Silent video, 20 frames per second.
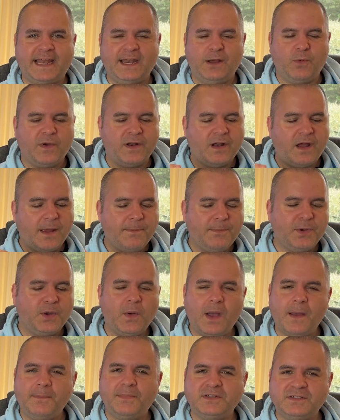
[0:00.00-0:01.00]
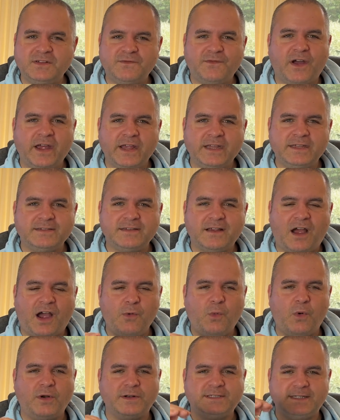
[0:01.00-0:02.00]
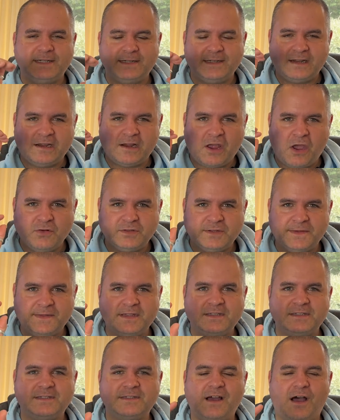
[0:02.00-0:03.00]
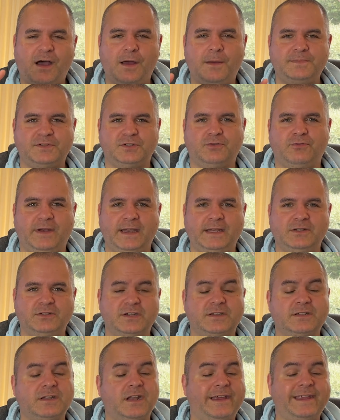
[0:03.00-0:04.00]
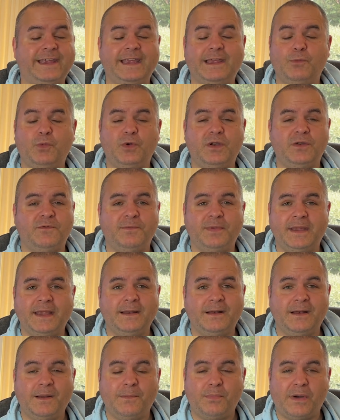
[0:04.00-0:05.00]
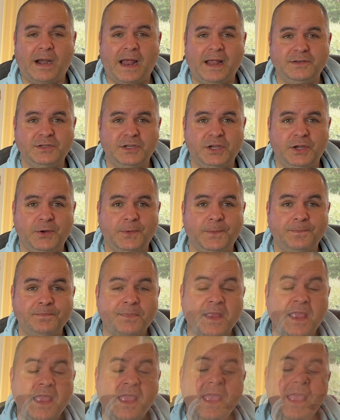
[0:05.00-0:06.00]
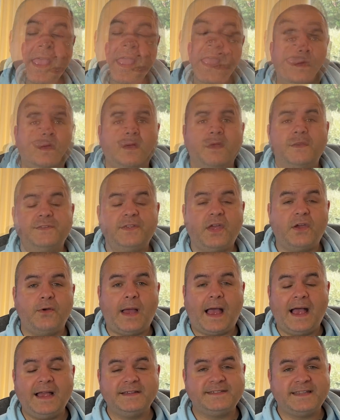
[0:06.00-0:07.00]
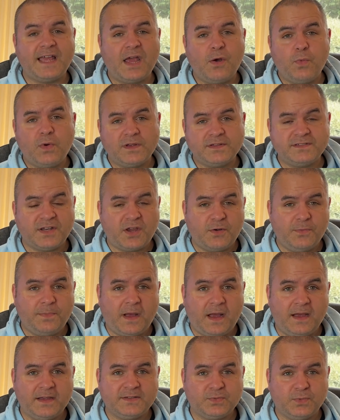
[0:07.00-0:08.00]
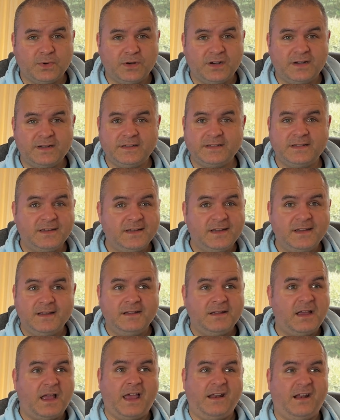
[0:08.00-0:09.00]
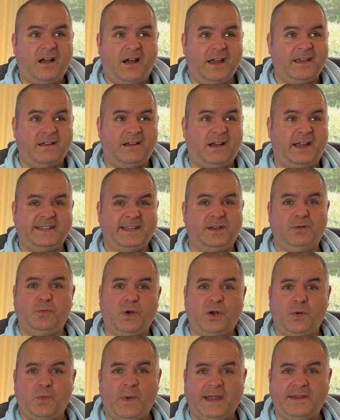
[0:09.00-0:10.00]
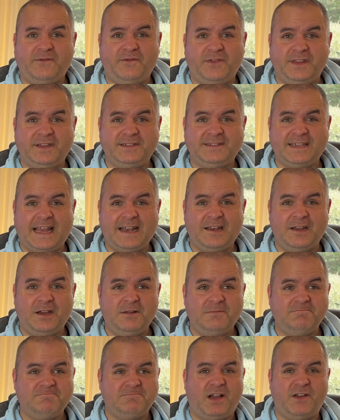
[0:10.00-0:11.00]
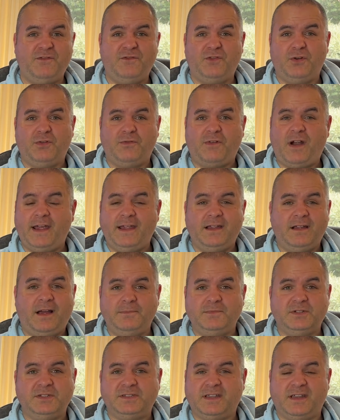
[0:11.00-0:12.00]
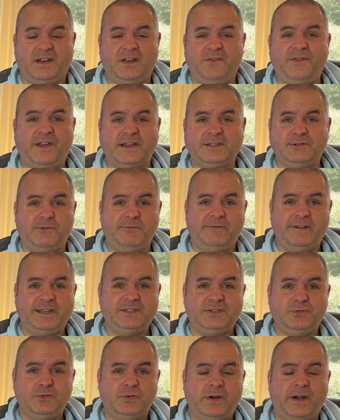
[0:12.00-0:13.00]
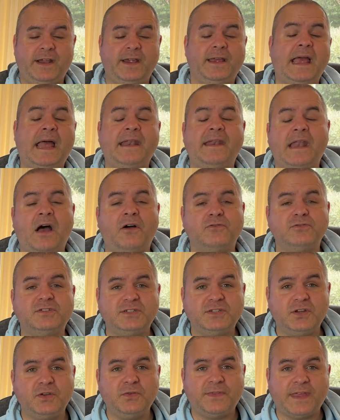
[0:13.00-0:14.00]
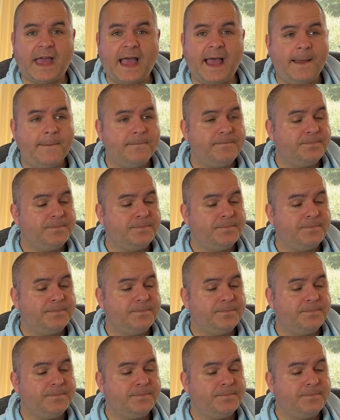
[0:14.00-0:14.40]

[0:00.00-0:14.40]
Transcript: it. When I boot up a device, I want it to go to the startup screen, just like it would have been brand new. So as there was no password, and I didn't want to wait for the seller, I thought, right, I'm just going to factory restore it. And now to do that,